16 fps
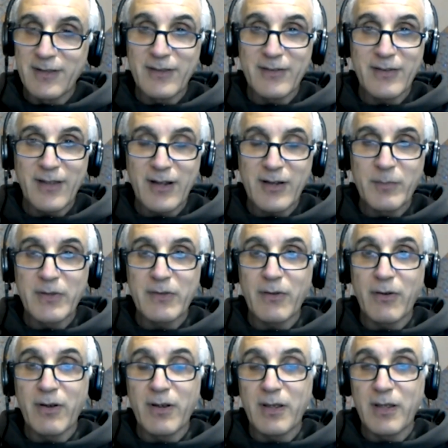The sacraments
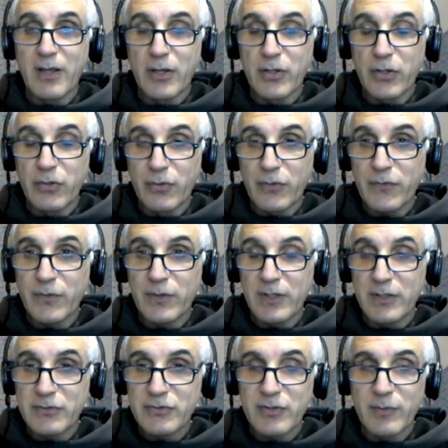are a useful
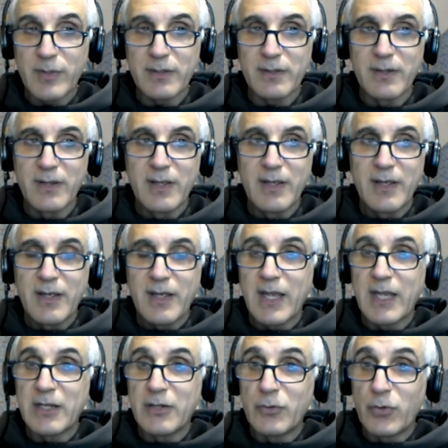instrument, and
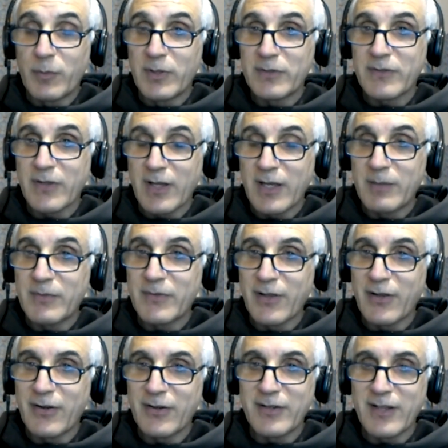in normal times, they
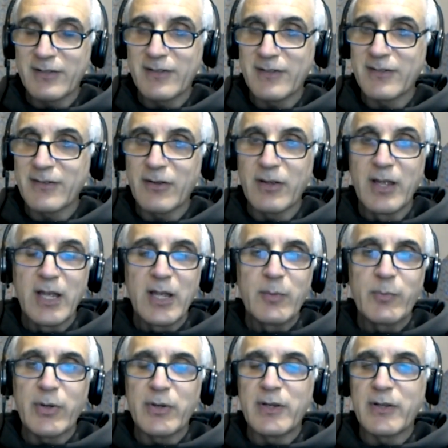are necessary.
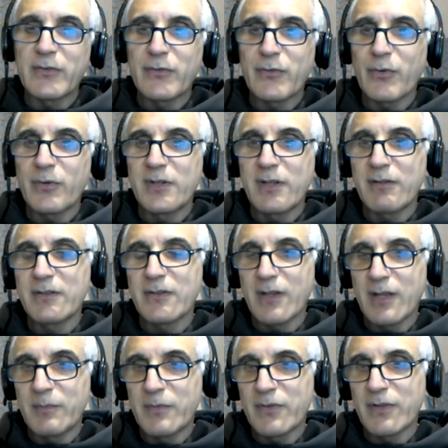But in extraordinary
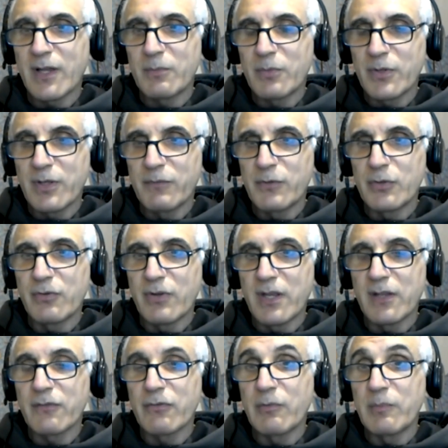times, God will give you
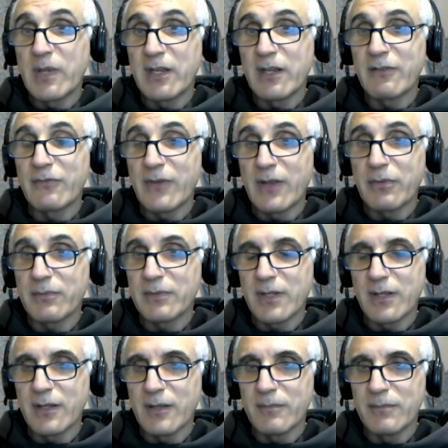grace for remaining faithful
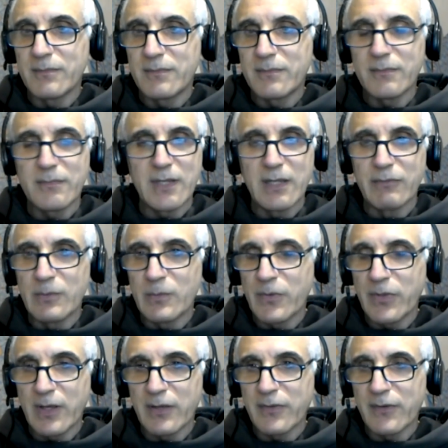to Him, even
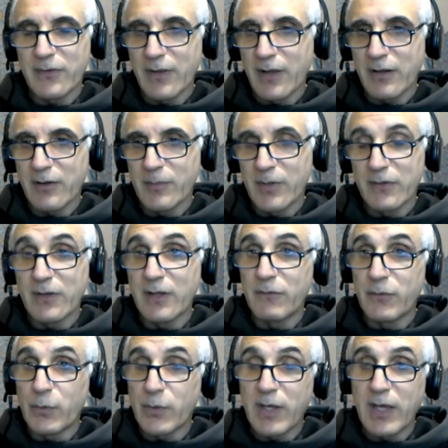without the sacraments,
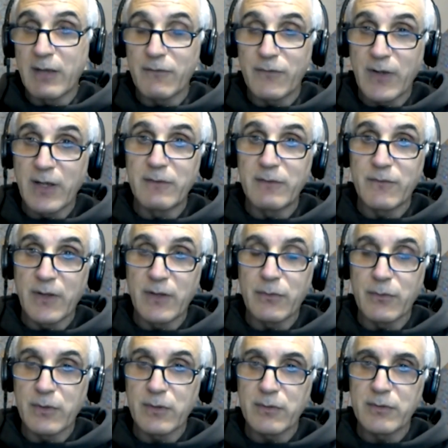if you can't find
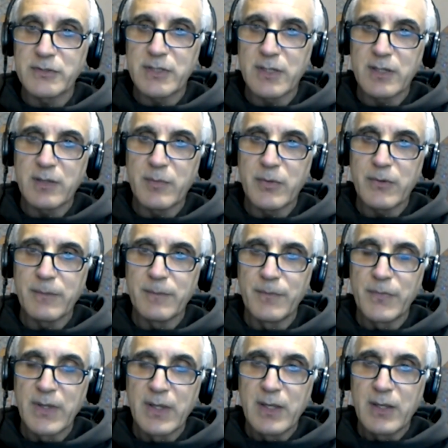faithful clergy anymore,
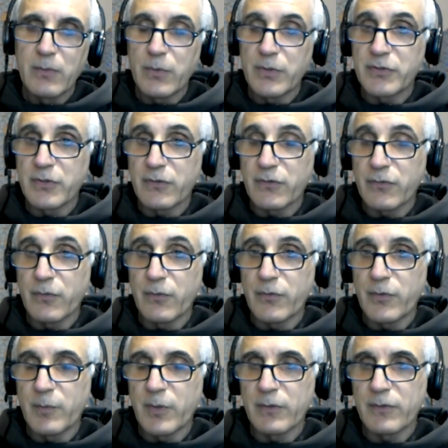which is true
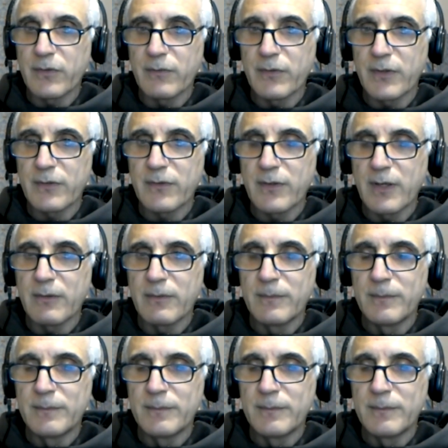for most of us now.